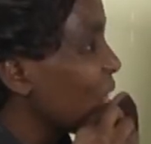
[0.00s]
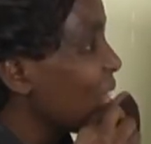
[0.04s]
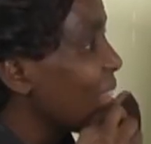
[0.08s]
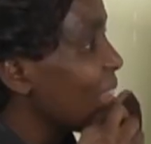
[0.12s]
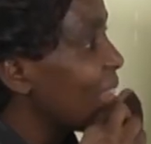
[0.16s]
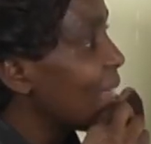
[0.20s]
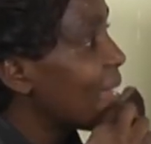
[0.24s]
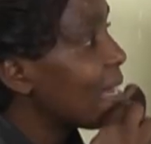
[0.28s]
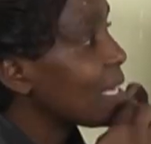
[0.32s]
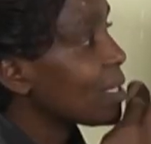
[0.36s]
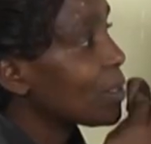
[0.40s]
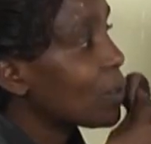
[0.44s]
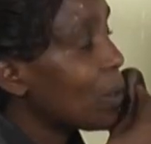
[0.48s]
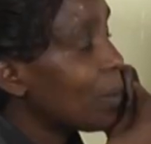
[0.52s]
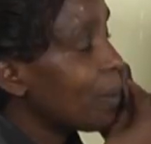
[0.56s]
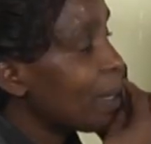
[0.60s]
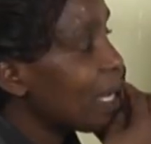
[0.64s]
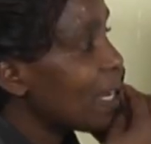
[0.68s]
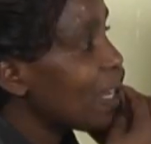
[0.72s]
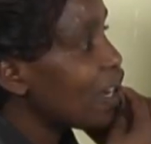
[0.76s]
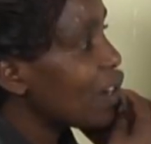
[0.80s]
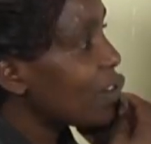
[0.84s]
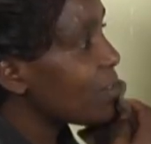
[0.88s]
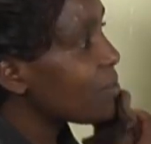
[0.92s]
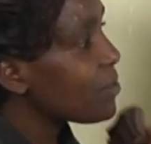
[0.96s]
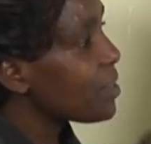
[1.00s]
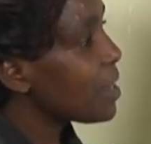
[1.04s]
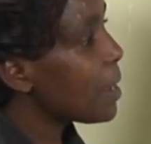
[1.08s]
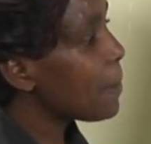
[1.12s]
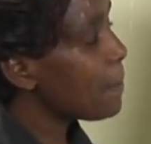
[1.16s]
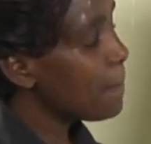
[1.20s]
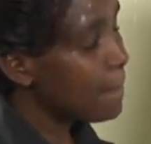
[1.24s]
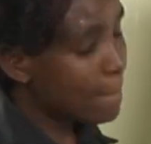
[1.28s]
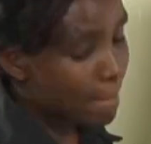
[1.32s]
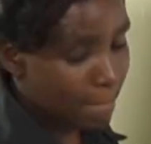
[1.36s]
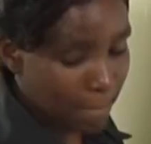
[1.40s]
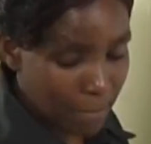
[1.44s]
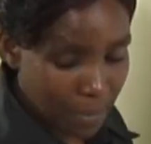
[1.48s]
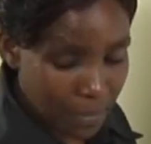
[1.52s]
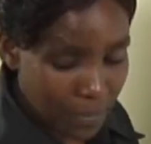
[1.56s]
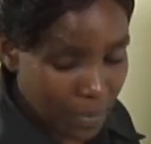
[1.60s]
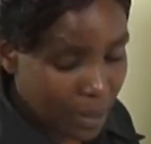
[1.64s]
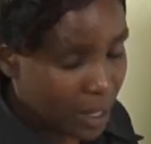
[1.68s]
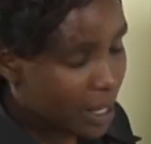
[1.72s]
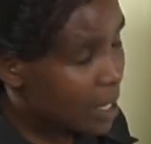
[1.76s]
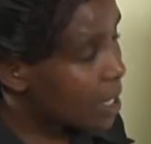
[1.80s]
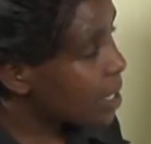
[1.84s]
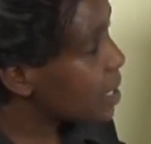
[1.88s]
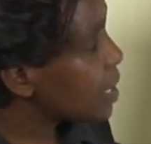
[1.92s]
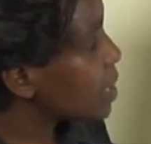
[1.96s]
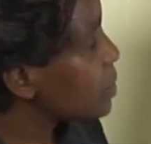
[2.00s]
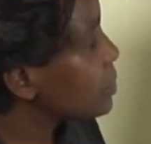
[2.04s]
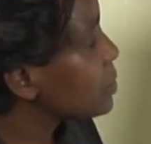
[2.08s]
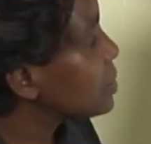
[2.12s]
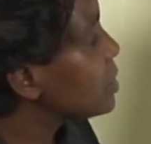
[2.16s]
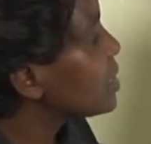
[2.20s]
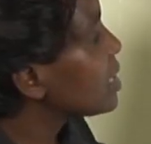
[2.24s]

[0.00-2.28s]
there are so many of them, and I would